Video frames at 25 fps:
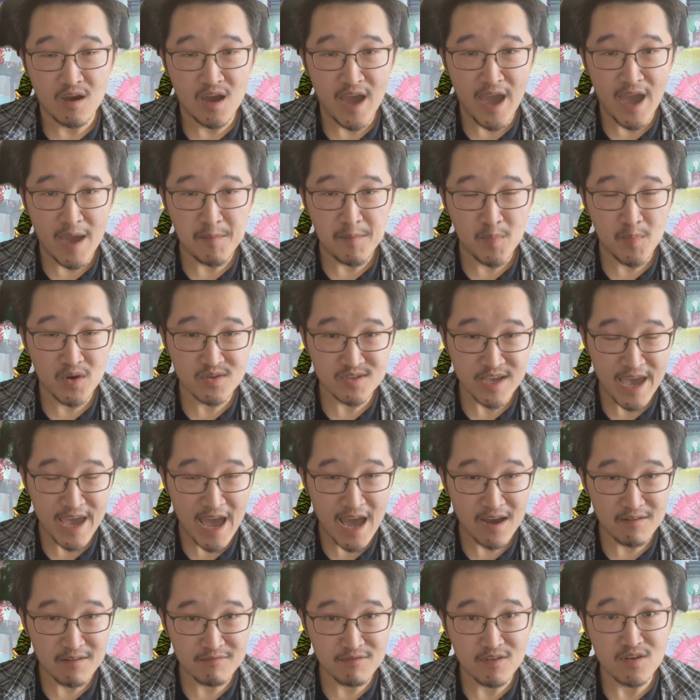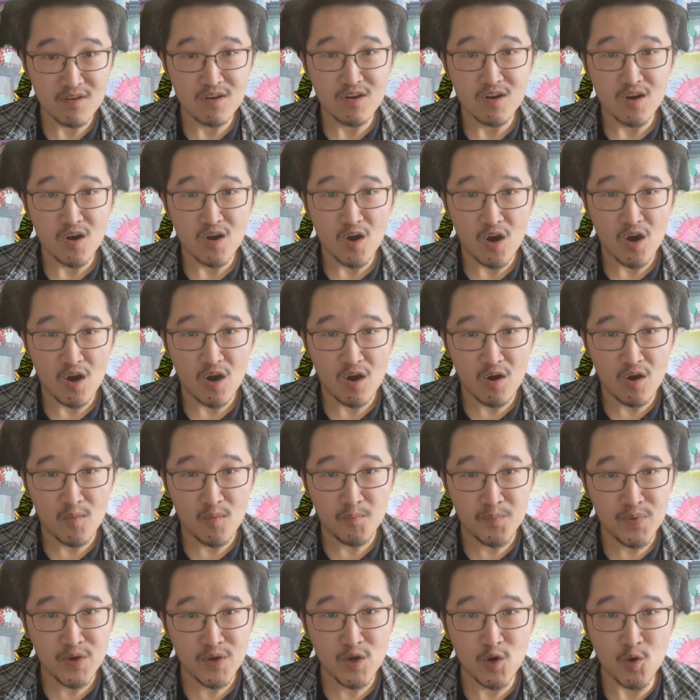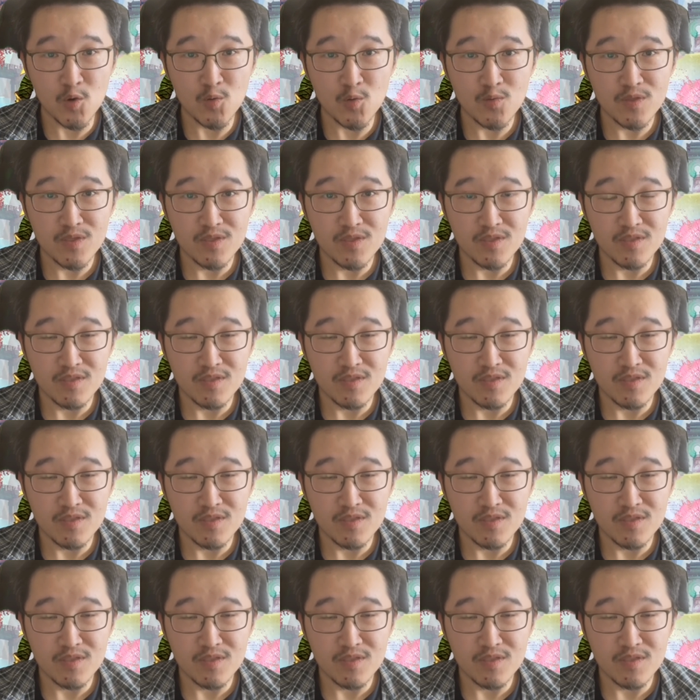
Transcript: must have a build,